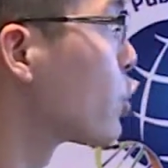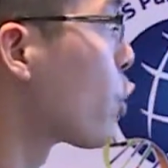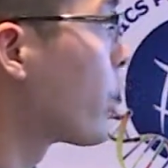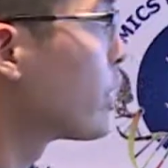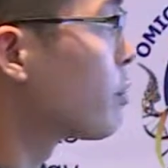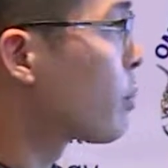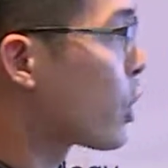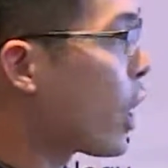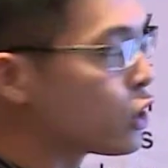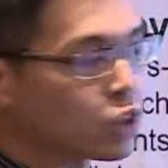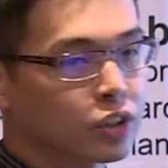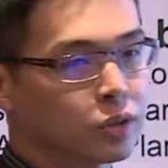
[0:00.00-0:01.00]
showing the
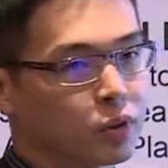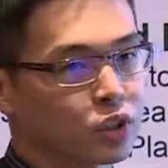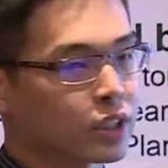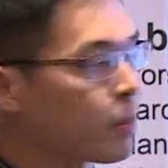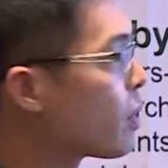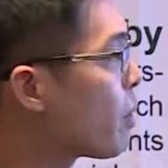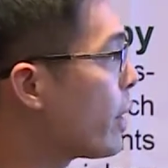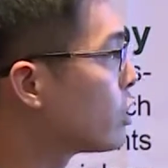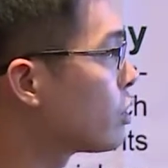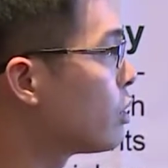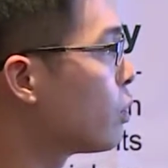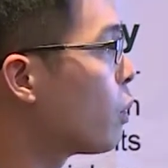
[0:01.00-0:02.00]
potentials for
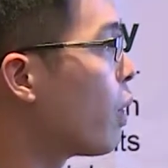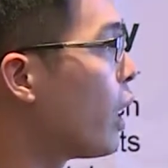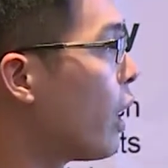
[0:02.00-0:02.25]
supplemental